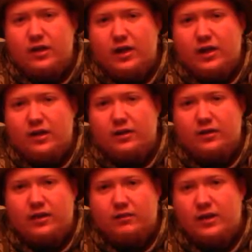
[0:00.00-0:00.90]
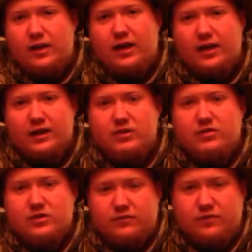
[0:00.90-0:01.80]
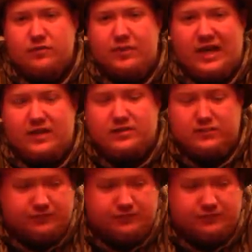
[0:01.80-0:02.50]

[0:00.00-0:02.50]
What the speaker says: and that way I can use it for the bass.